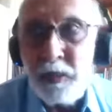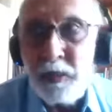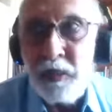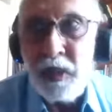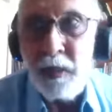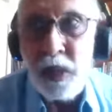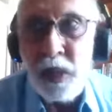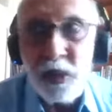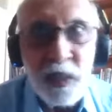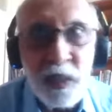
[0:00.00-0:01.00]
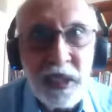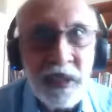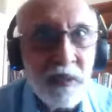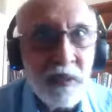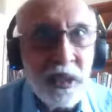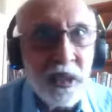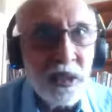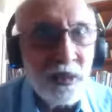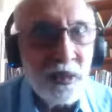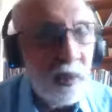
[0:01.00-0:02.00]
about 27 years
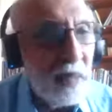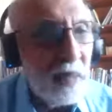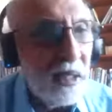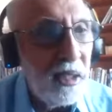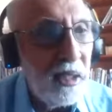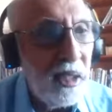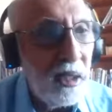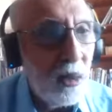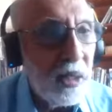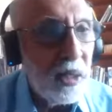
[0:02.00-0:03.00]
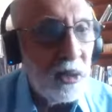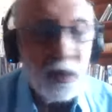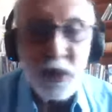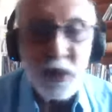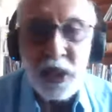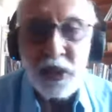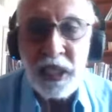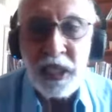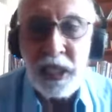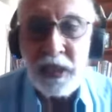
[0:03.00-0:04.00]
from 1981 to 2008